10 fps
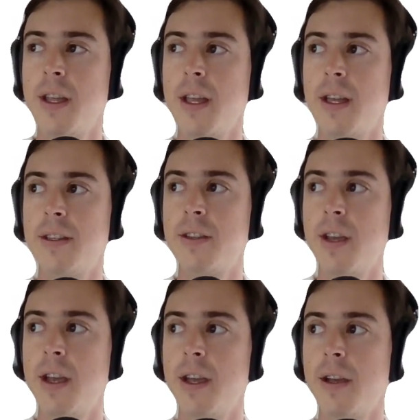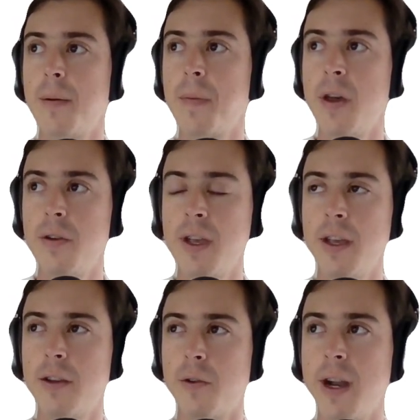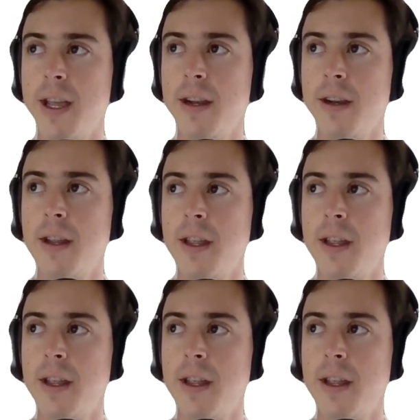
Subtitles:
It's saying, okay, great.